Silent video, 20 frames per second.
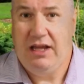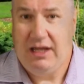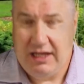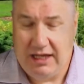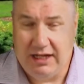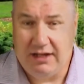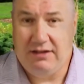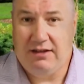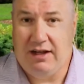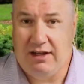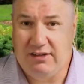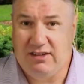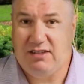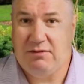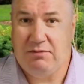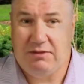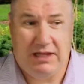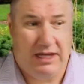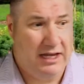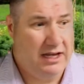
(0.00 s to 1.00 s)
He had done
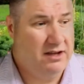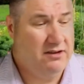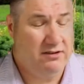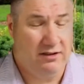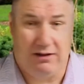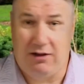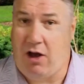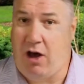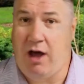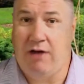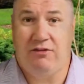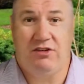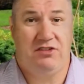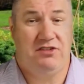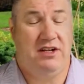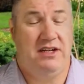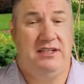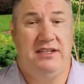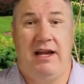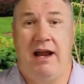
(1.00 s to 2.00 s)
some things and all of a
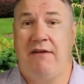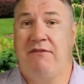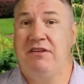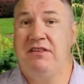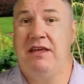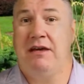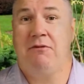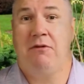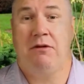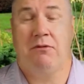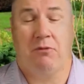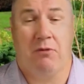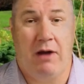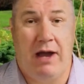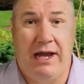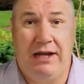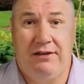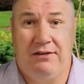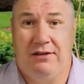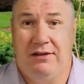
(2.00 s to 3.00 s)
sudden everything went
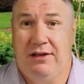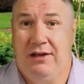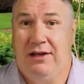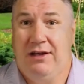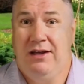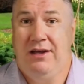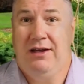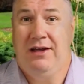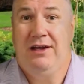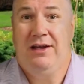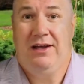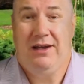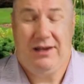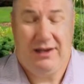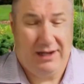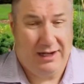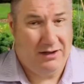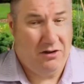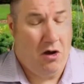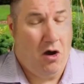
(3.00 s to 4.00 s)
right.
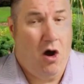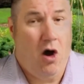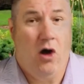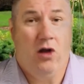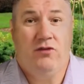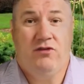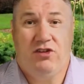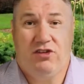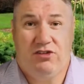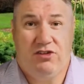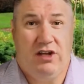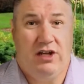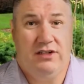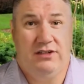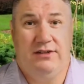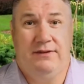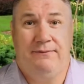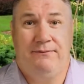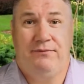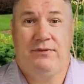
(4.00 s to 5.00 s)
And all of a
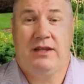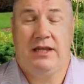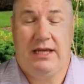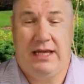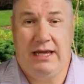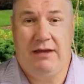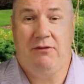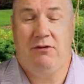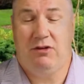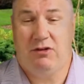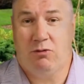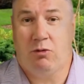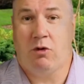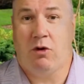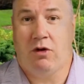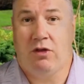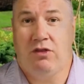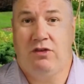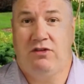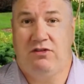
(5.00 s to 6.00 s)
sudden he was
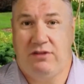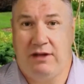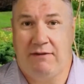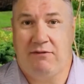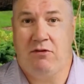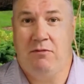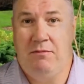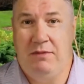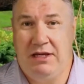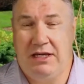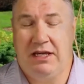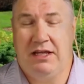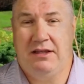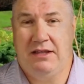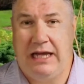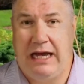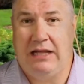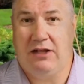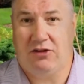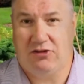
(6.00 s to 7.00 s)
worth several
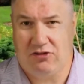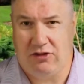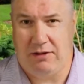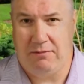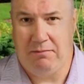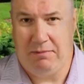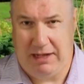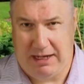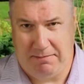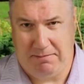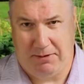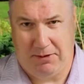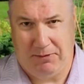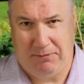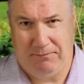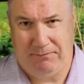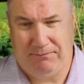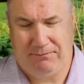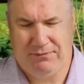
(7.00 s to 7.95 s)
million dollars on paper.